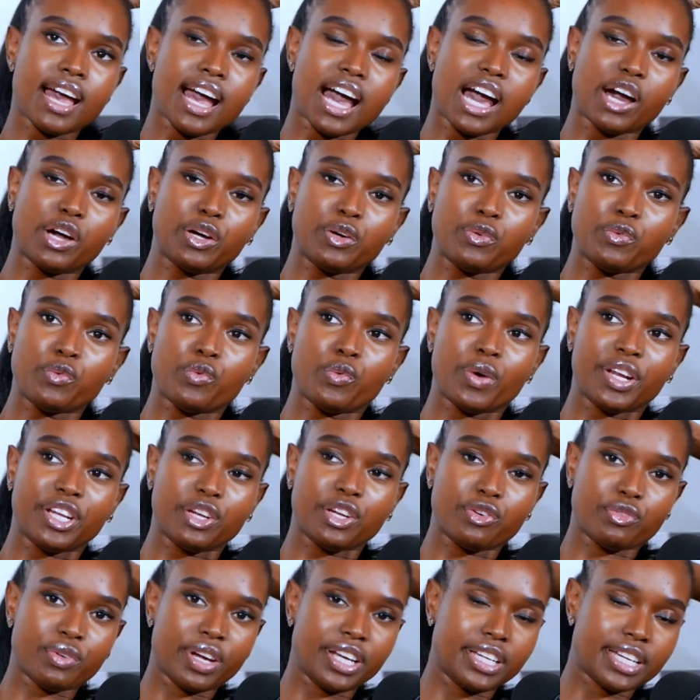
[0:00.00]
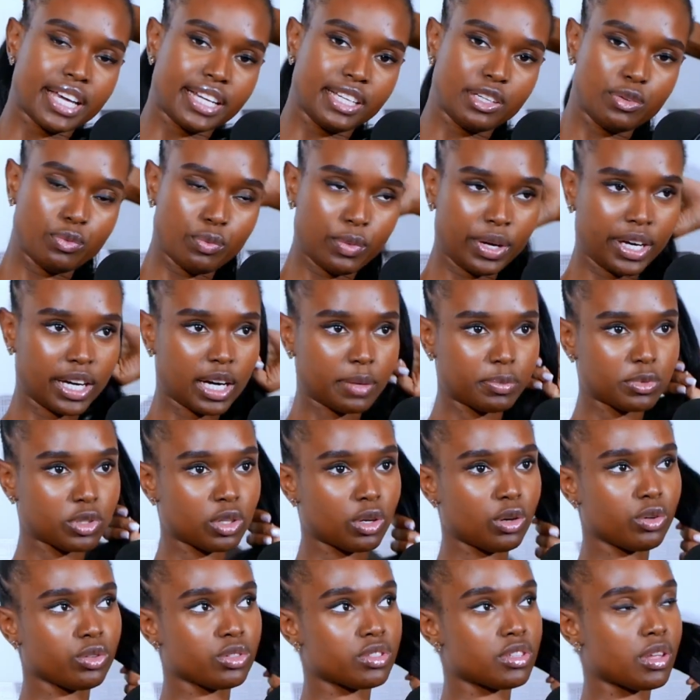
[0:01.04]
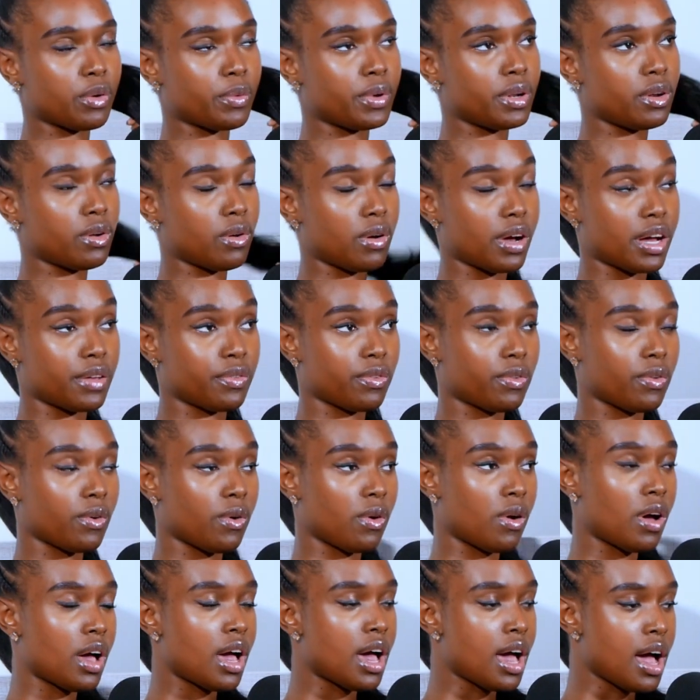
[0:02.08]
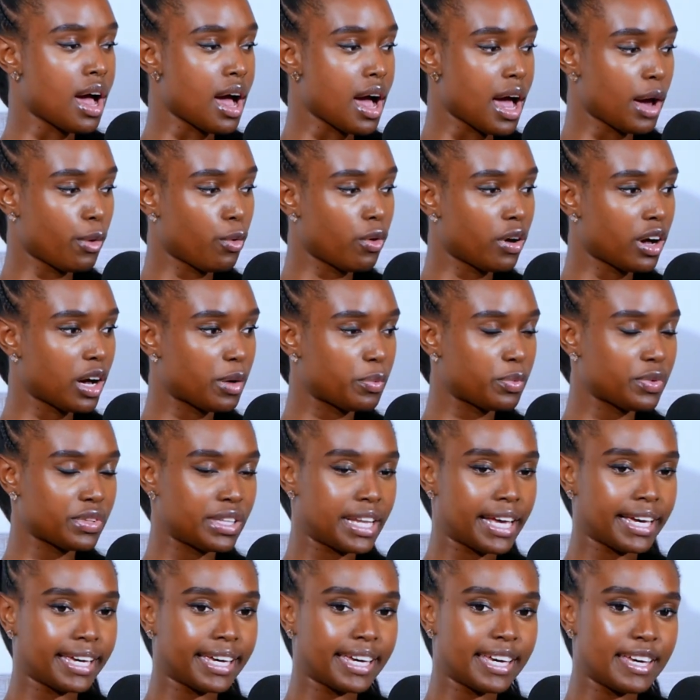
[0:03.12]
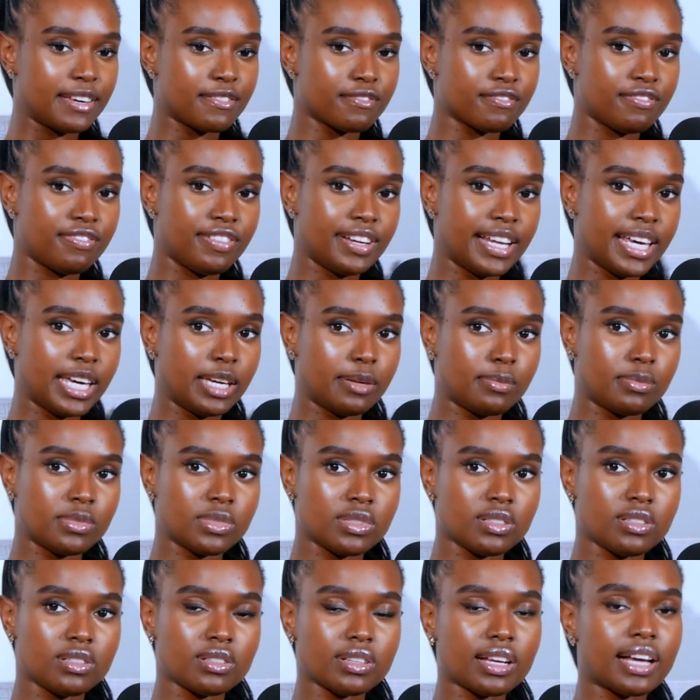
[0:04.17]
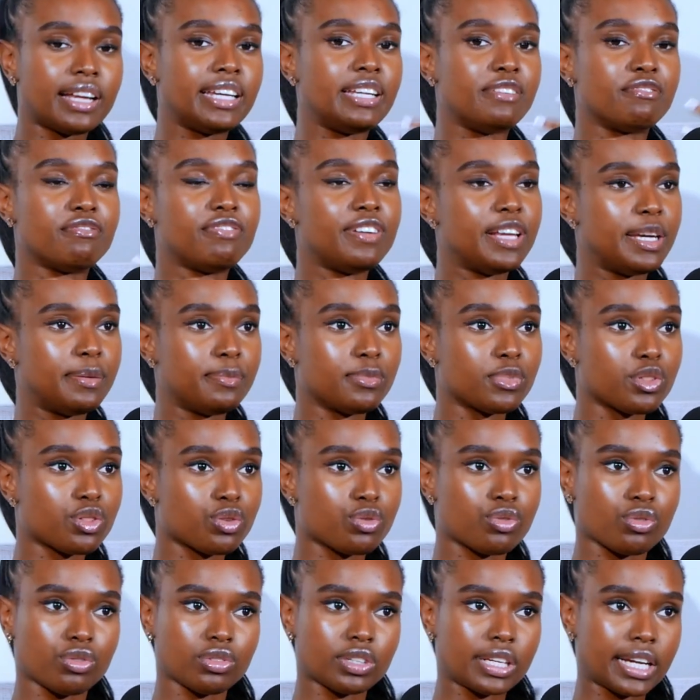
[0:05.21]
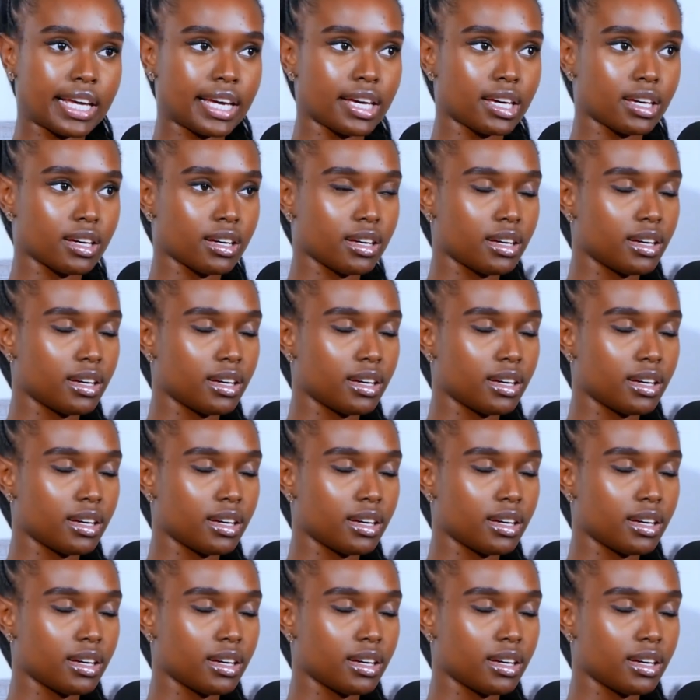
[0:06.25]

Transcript: uh, when it rained, I didn't wake up to close the window, and so I woke up with like inflamed, uninflamed throat, like